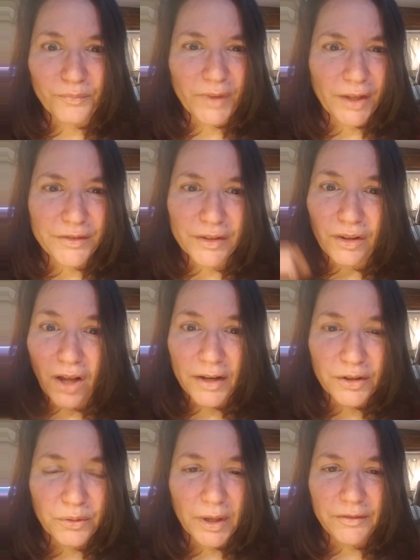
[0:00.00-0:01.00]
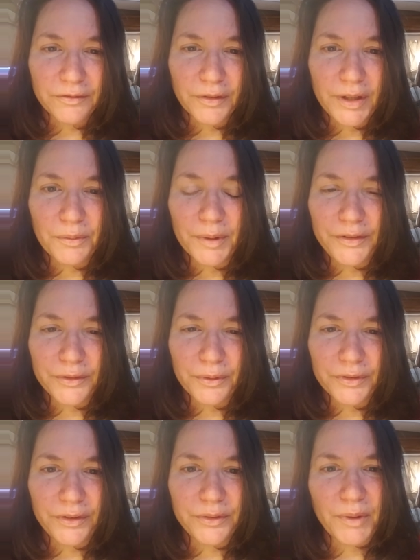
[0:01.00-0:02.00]
there's a lot of great free
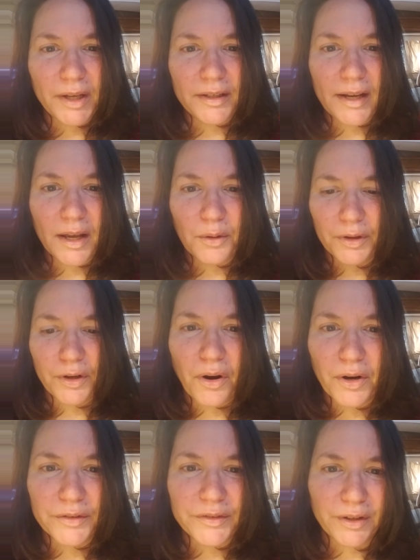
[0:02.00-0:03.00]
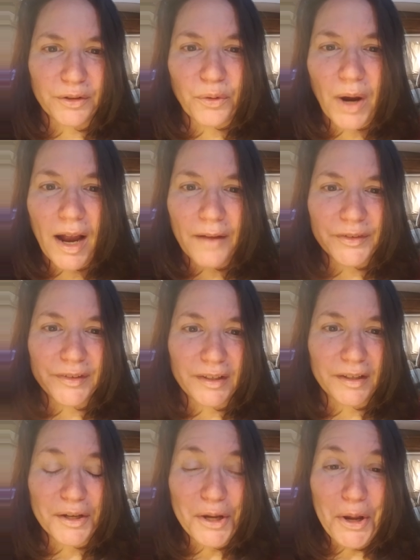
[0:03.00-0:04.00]
resources right now on arts and crafts and